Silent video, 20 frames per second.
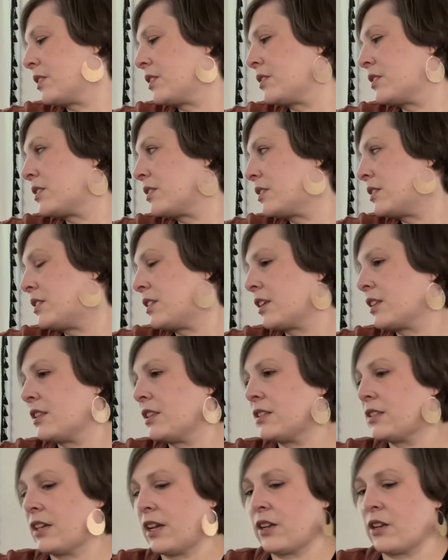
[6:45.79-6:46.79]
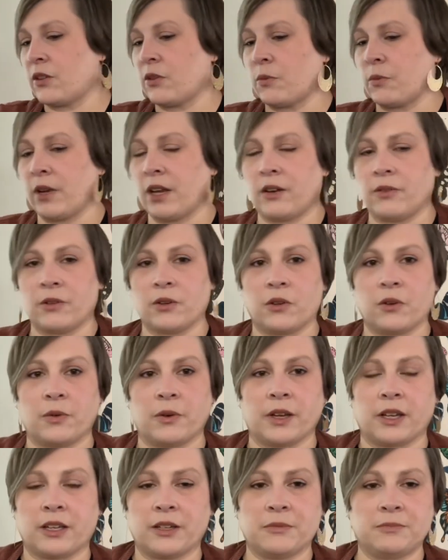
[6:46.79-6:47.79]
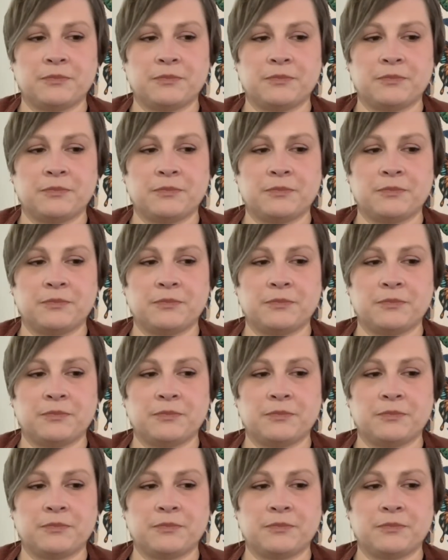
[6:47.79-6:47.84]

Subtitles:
stick this out of the way real quick.